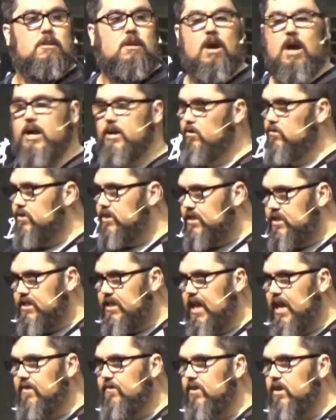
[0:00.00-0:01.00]
I don't
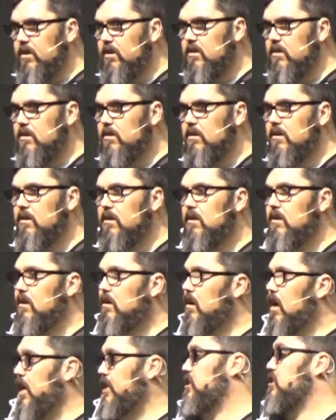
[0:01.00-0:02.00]
save it.
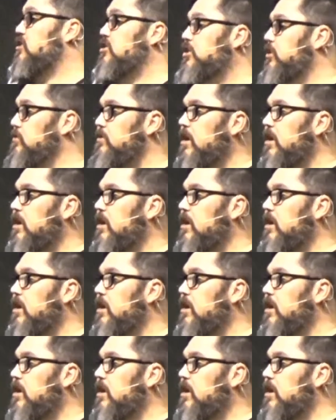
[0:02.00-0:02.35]
I just do